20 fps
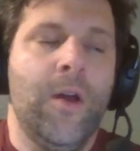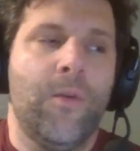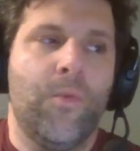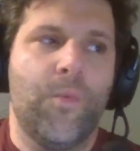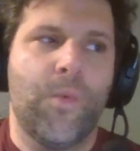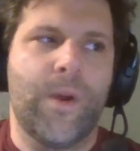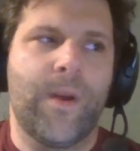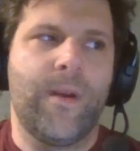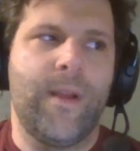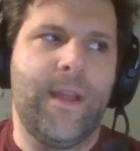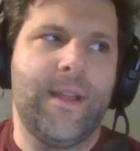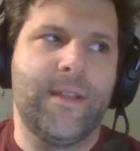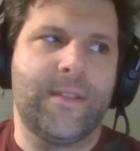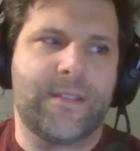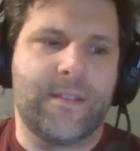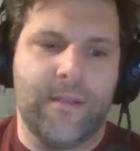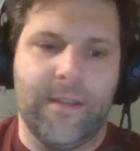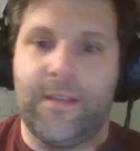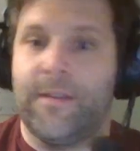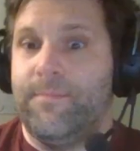
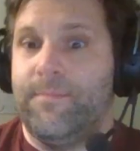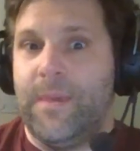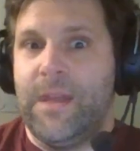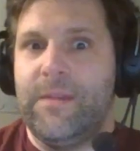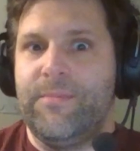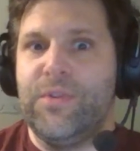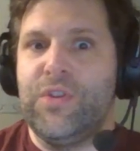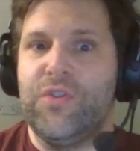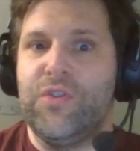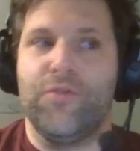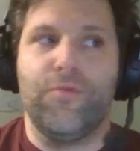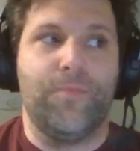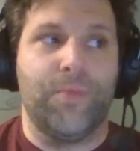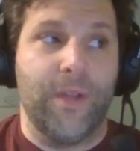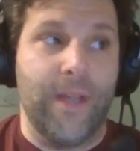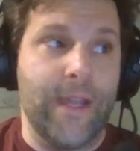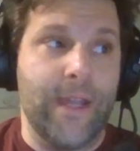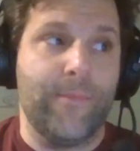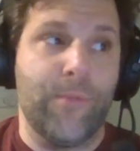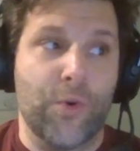whereas like maybe you
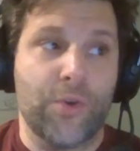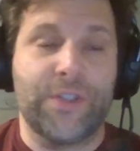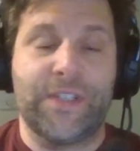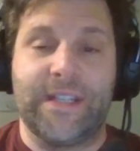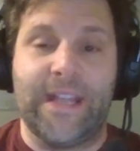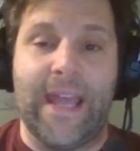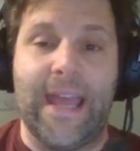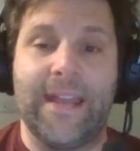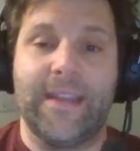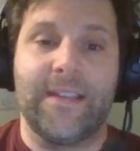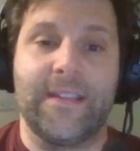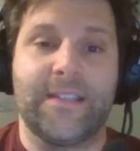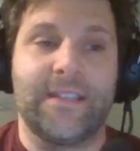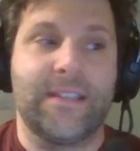play a more static,